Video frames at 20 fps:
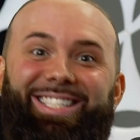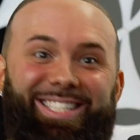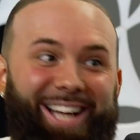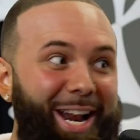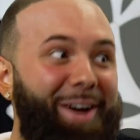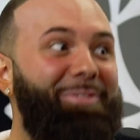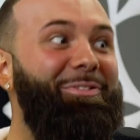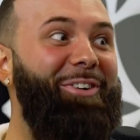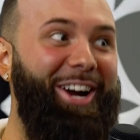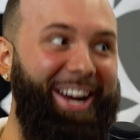sign
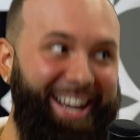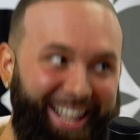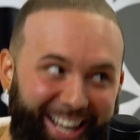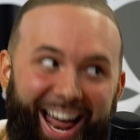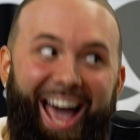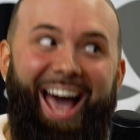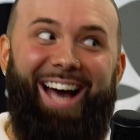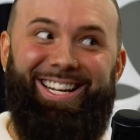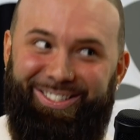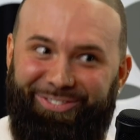up for a
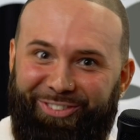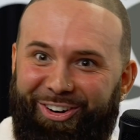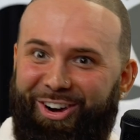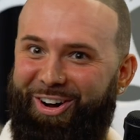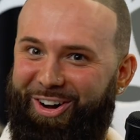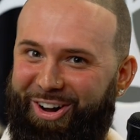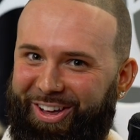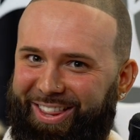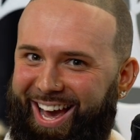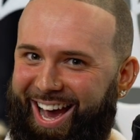class for
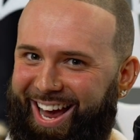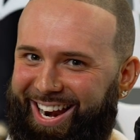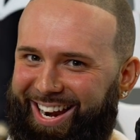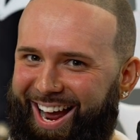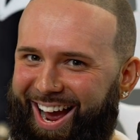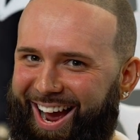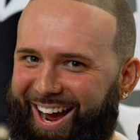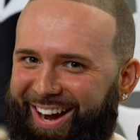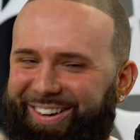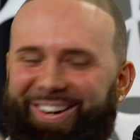all that
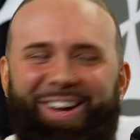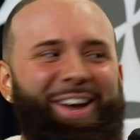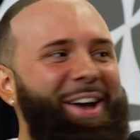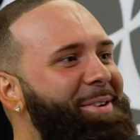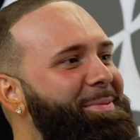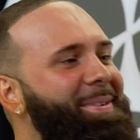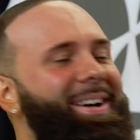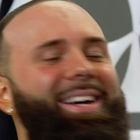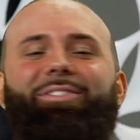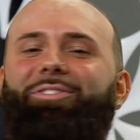now.
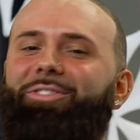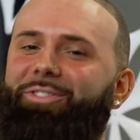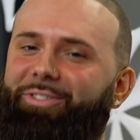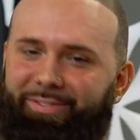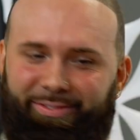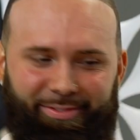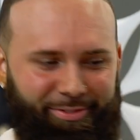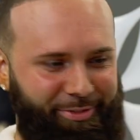But